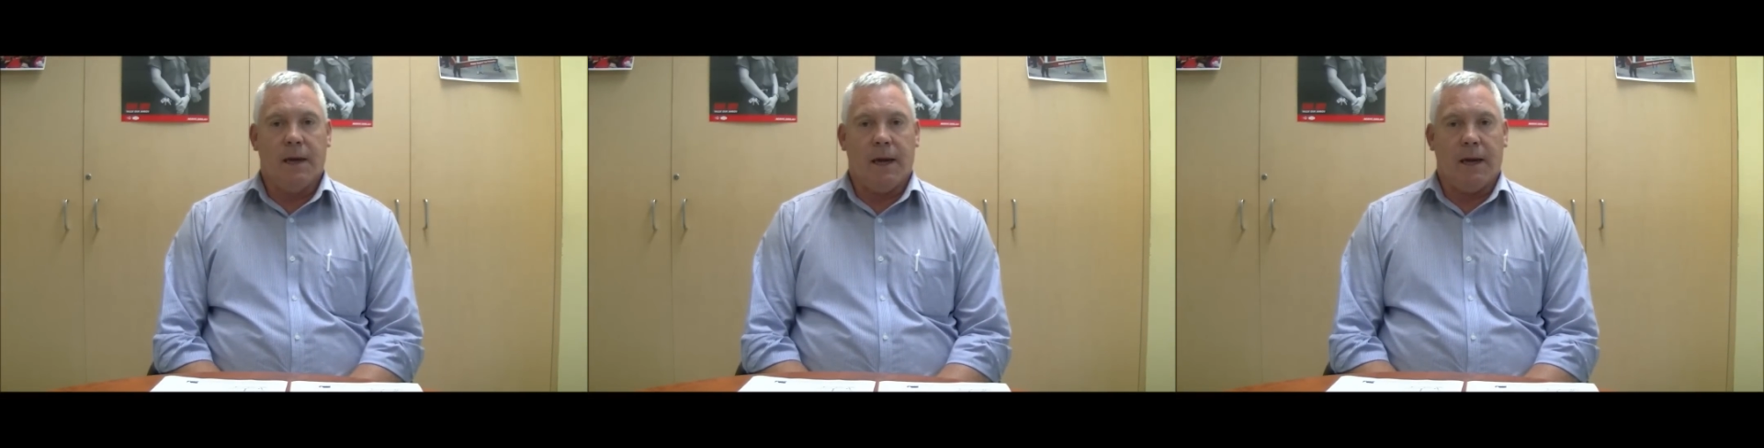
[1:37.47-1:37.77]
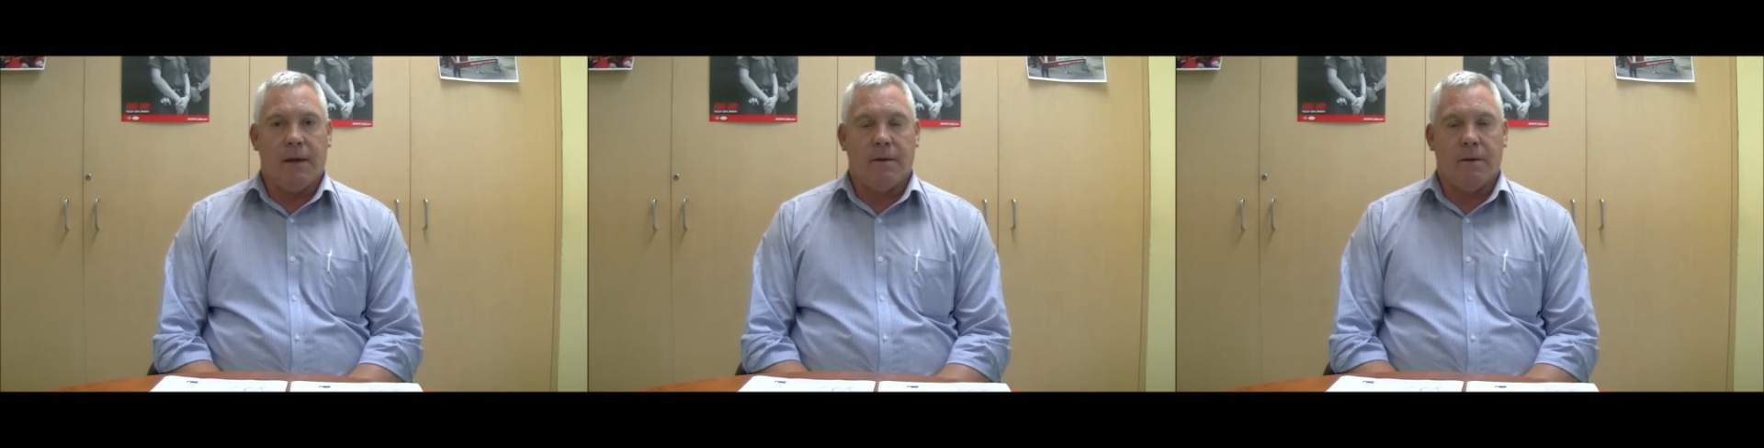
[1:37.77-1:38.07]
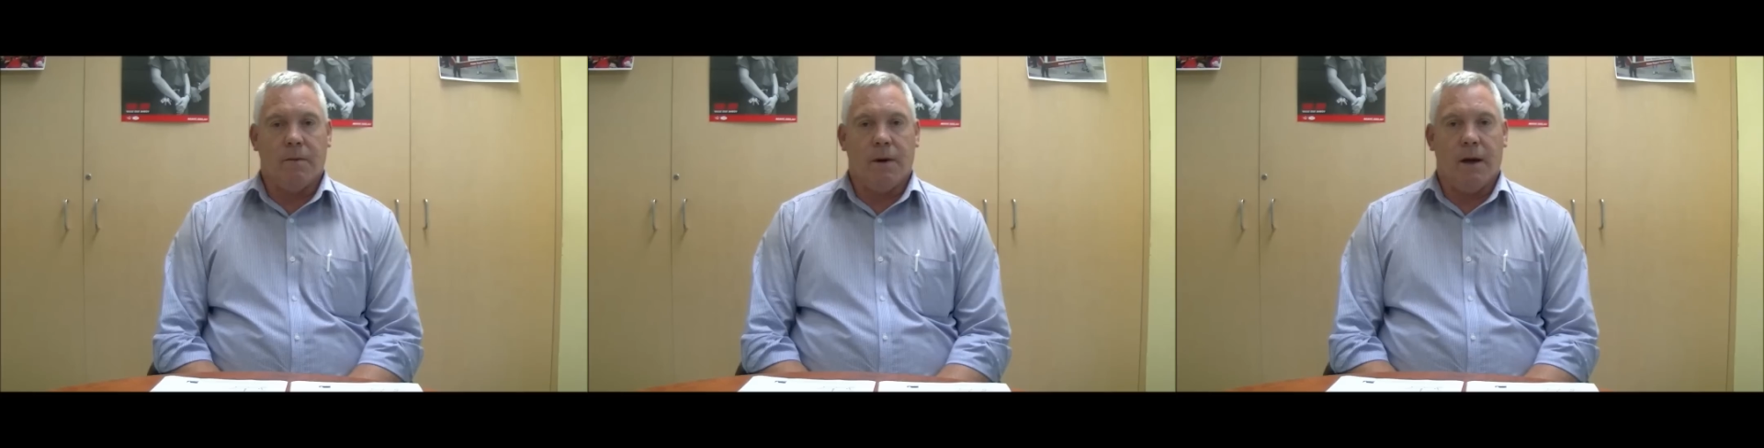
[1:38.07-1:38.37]
and
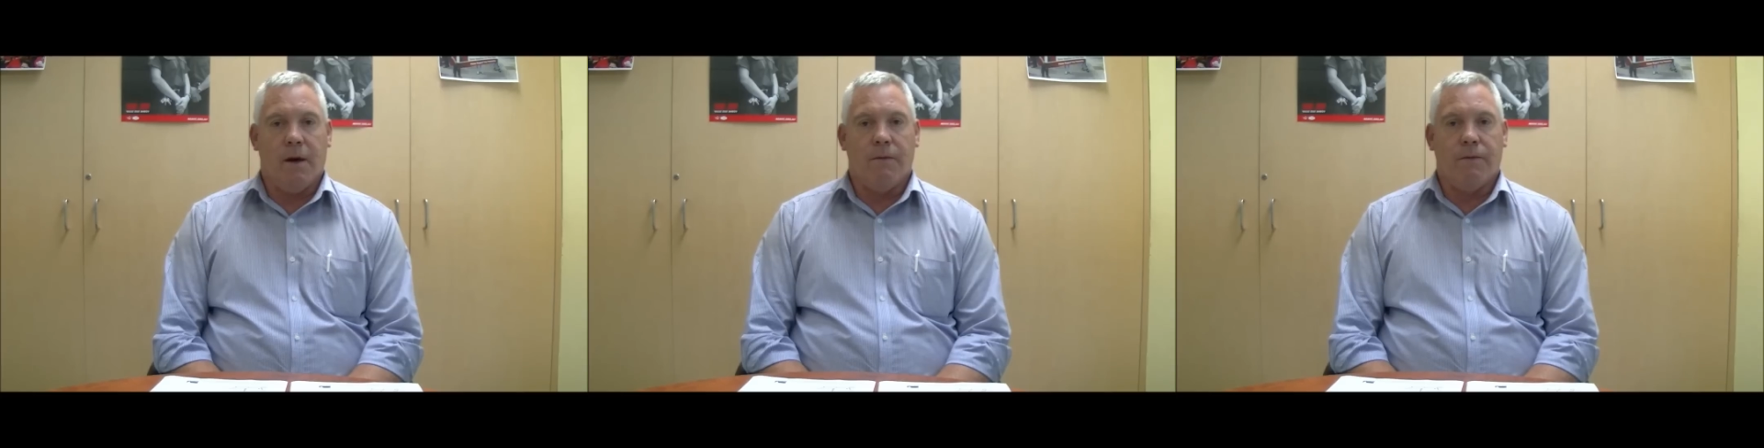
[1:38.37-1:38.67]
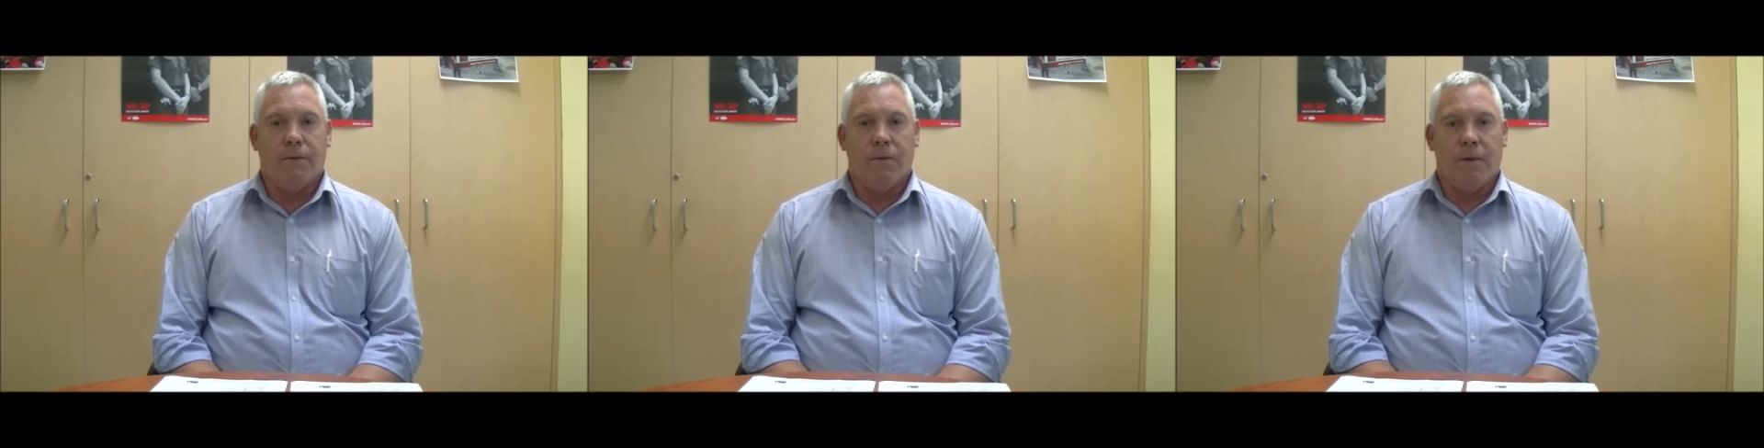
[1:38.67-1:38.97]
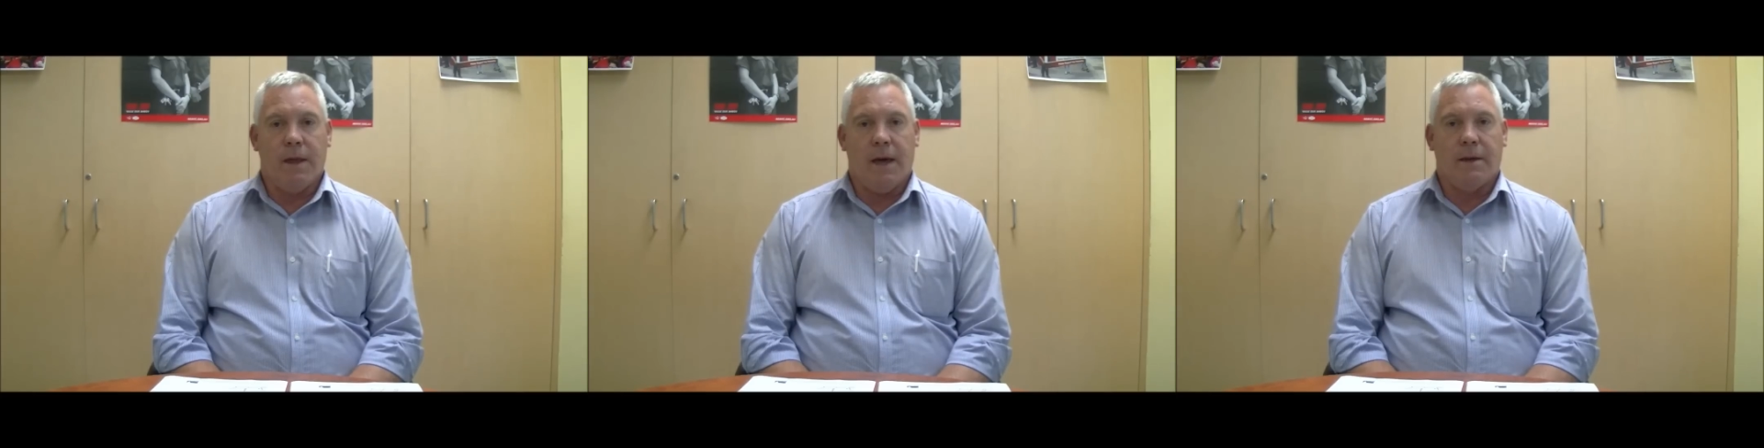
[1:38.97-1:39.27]
we're hopeful
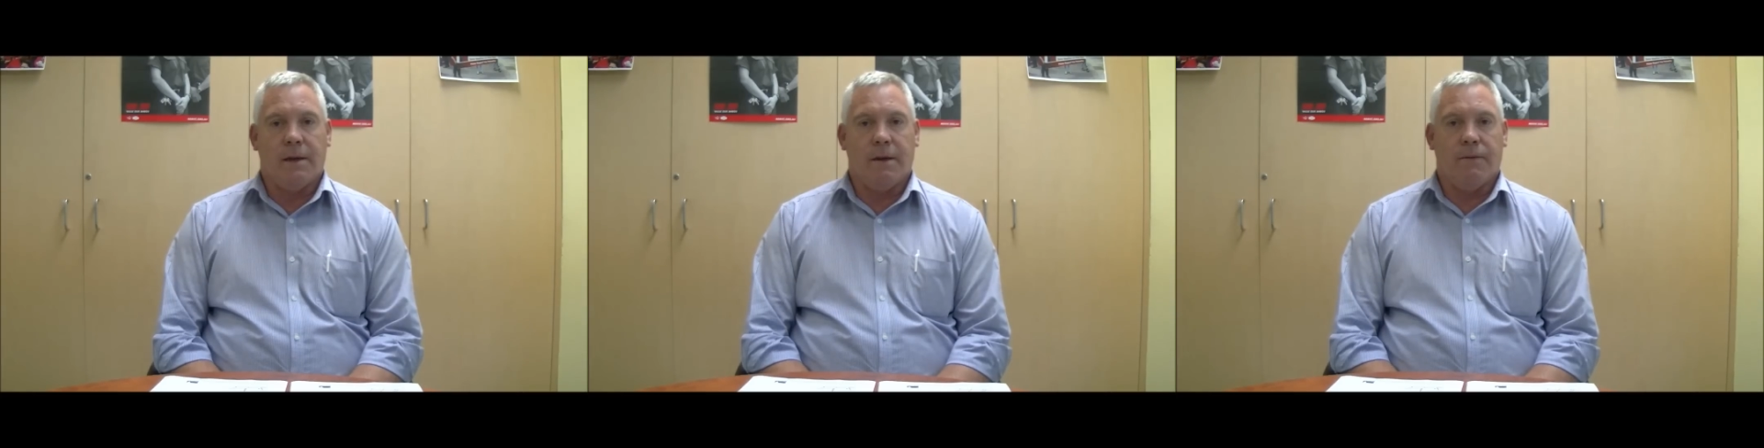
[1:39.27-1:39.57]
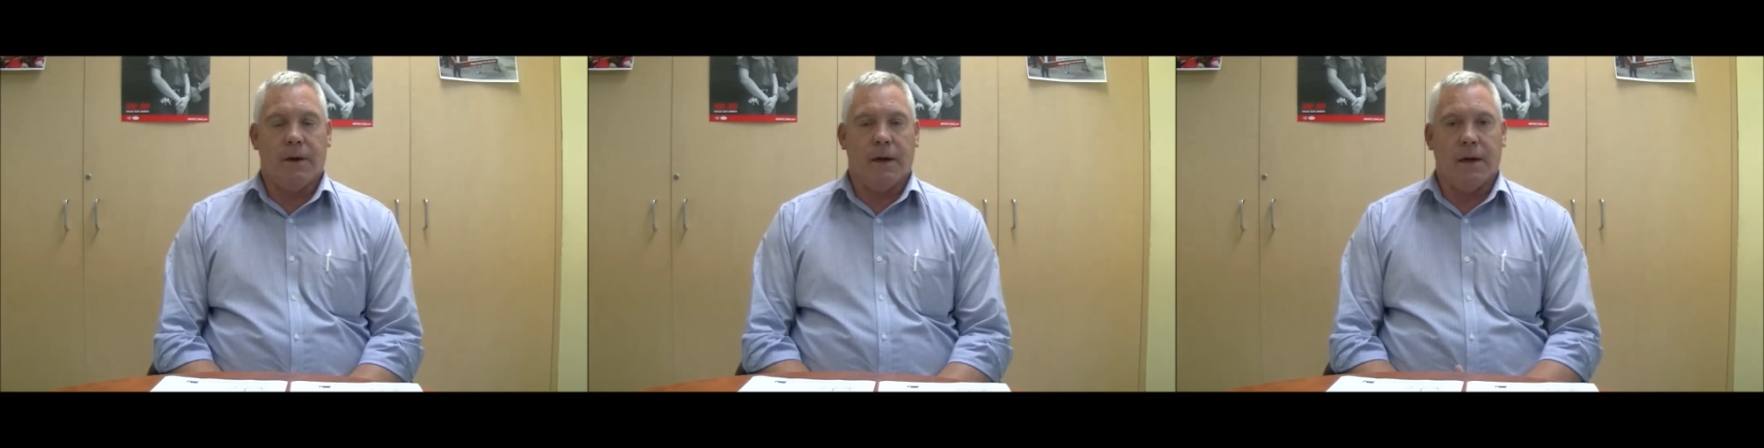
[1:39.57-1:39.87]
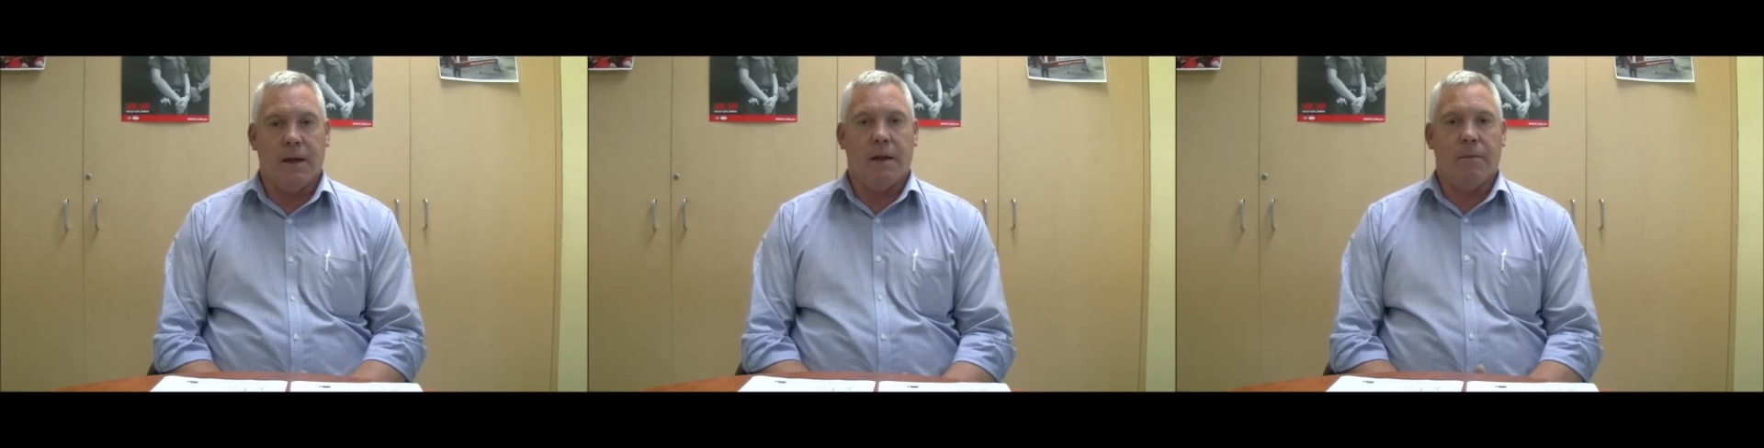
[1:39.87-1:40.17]
that if we can
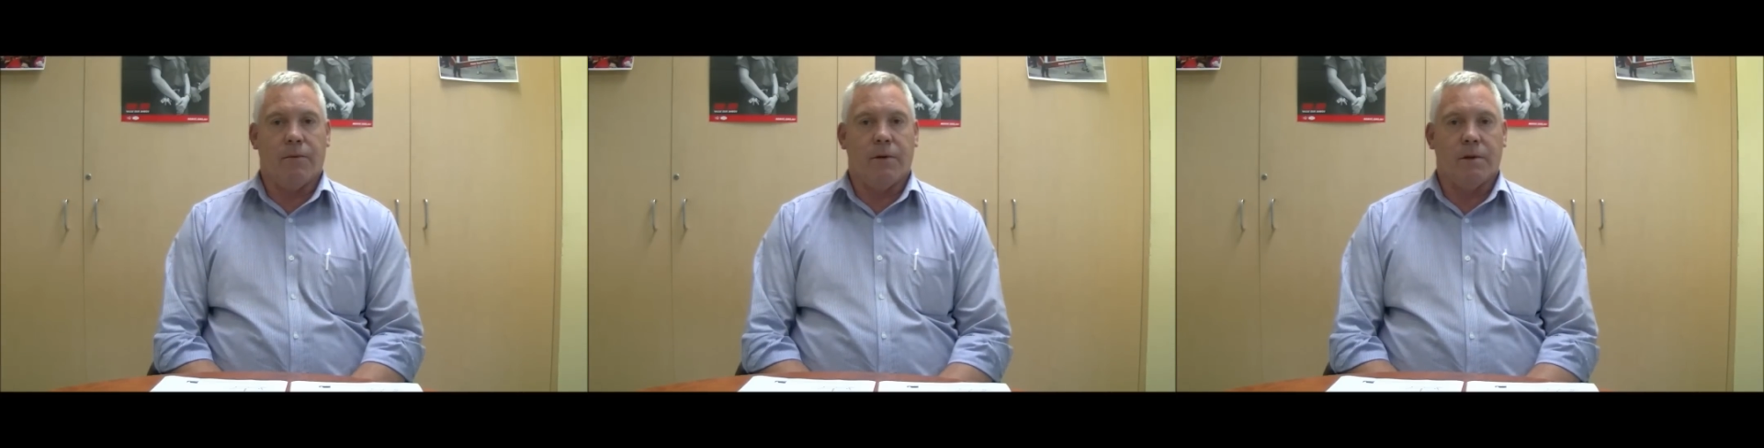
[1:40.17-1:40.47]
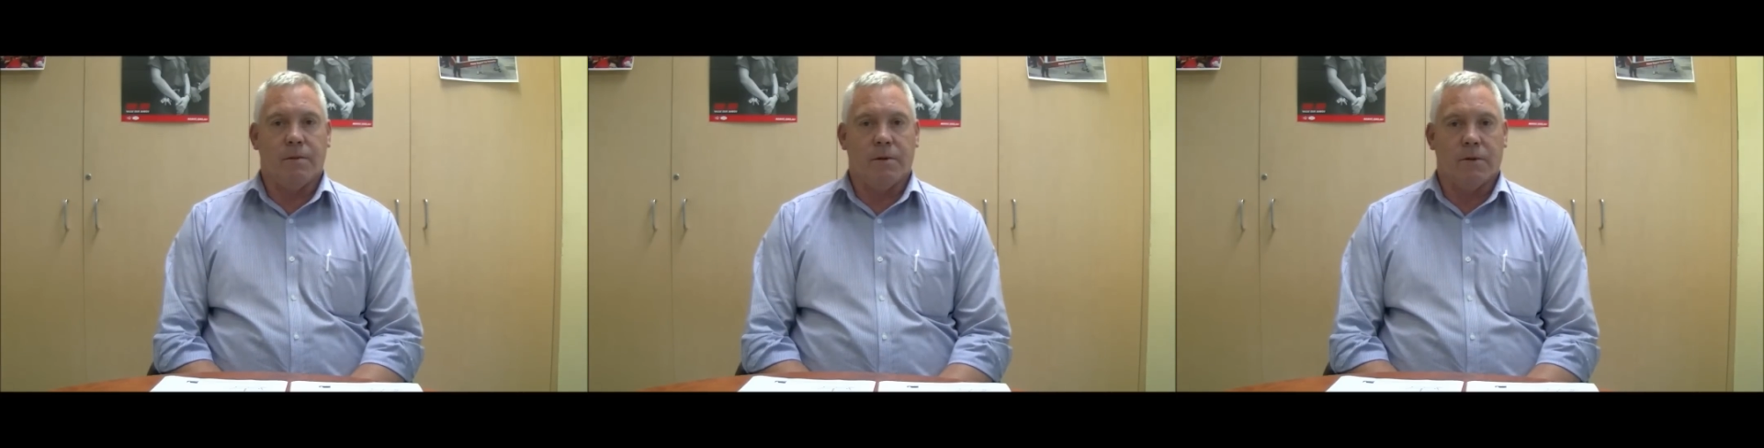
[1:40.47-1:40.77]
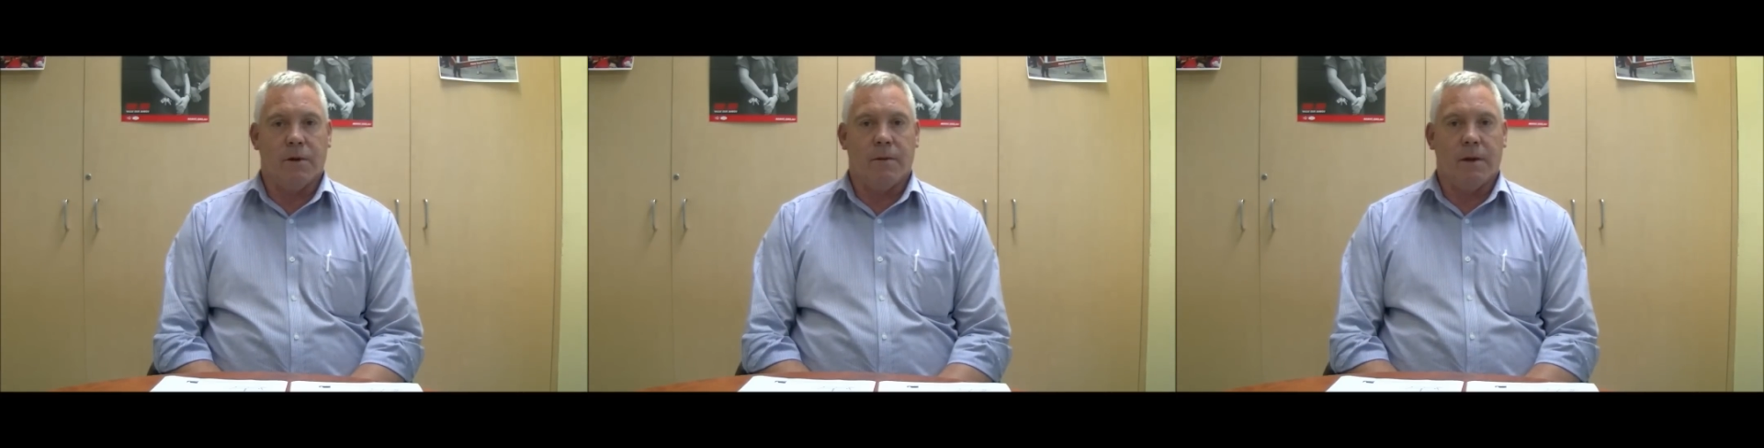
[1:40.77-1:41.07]
get an in-principle
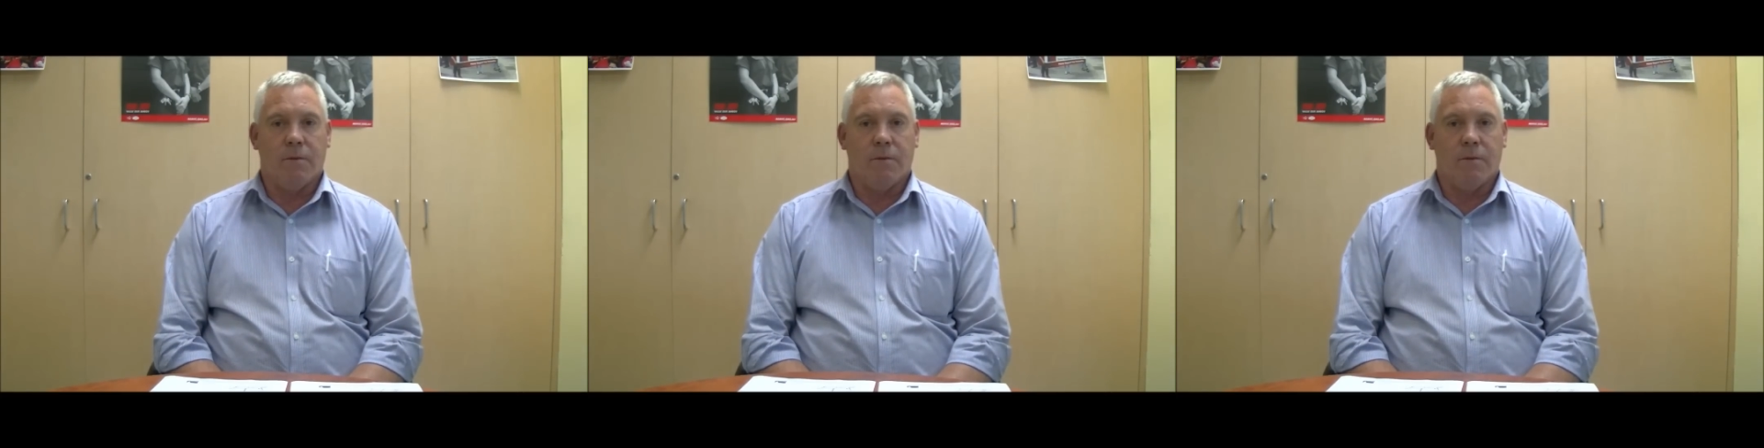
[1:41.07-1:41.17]
agreement,